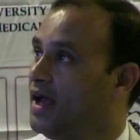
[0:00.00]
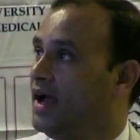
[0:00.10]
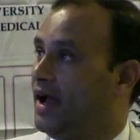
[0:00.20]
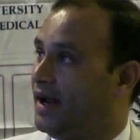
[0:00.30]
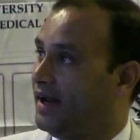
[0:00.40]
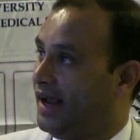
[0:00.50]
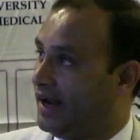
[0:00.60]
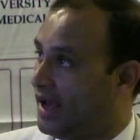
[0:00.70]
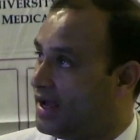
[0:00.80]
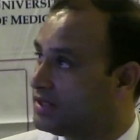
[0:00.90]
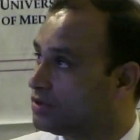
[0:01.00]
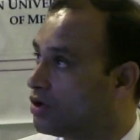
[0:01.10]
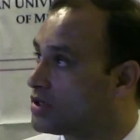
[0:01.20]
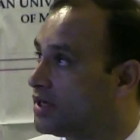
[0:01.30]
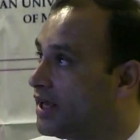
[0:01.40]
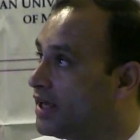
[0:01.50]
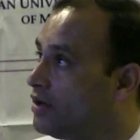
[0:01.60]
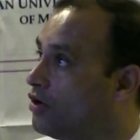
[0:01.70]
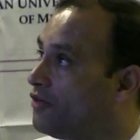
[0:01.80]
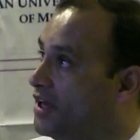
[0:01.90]
And enhanced
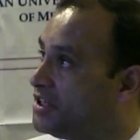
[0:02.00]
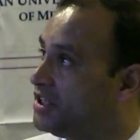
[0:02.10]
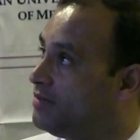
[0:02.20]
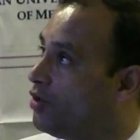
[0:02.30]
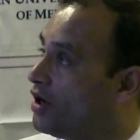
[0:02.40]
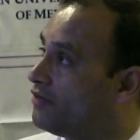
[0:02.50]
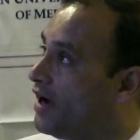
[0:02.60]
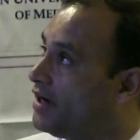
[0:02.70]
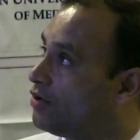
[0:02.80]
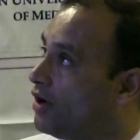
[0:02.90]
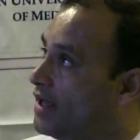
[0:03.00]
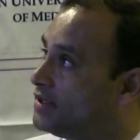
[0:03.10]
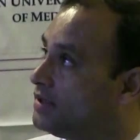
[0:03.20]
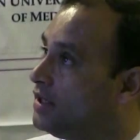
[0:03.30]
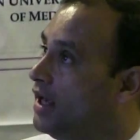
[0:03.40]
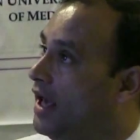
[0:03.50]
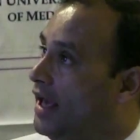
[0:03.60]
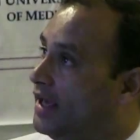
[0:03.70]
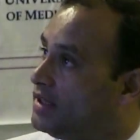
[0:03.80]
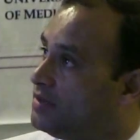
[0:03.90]
cross-linking of AGE modified collagen
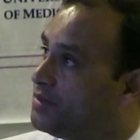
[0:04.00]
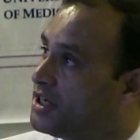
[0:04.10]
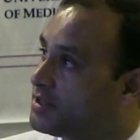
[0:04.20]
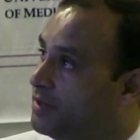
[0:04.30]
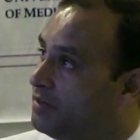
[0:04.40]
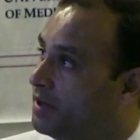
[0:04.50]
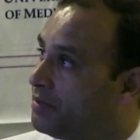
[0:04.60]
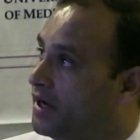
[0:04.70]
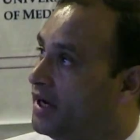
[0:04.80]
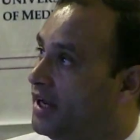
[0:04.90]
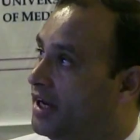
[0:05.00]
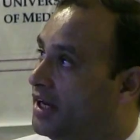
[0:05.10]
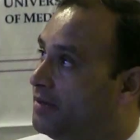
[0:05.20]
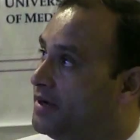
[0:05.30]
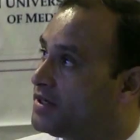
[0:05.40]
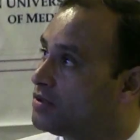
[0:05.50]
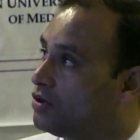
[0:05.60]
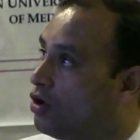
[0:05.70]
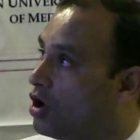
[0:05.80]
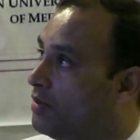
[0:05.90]
in the basement membrane inhibits
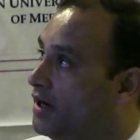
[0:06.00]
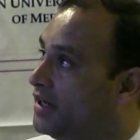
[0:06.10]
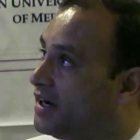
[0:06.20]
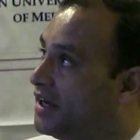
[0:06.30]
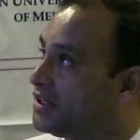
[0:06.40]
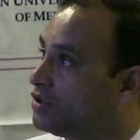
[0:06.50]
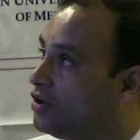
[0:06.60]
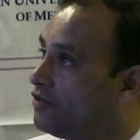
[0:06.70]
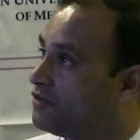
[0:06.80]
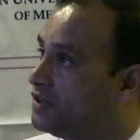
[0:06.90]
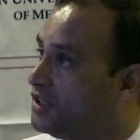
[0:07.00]
normal degradation of